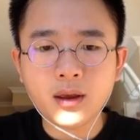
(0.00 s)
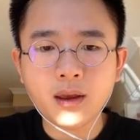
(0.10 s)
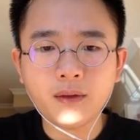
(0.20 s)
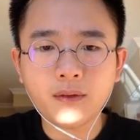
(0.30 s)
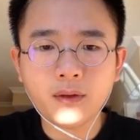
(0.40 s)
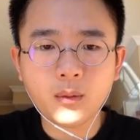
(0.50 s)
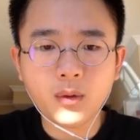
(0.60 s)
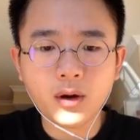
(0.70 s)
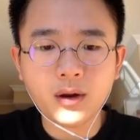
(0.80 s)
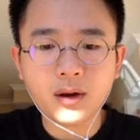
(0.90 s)

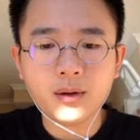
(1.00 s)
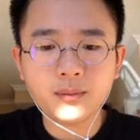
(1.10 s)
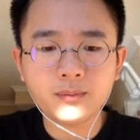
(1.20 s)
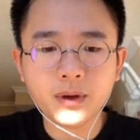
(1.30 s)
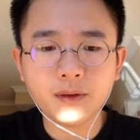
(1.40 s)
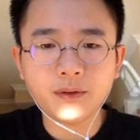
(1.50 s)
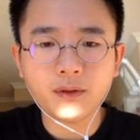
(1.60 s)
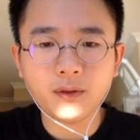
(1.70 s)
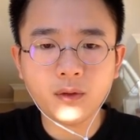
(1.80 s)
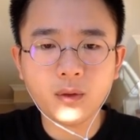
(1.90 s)
st1,
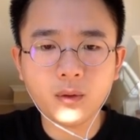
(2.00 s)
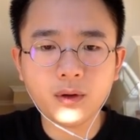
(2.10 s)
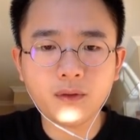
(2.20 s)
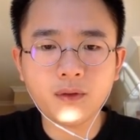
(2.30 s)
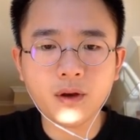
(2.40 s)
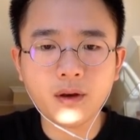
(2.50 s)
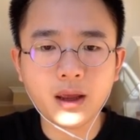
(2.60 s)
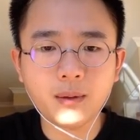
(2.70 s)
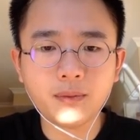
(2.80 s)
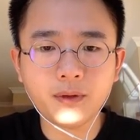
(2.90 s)
st2 is not
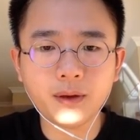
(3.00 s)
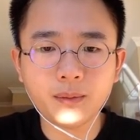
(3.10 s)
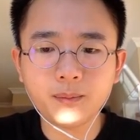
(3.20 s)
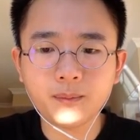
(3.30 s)
empty,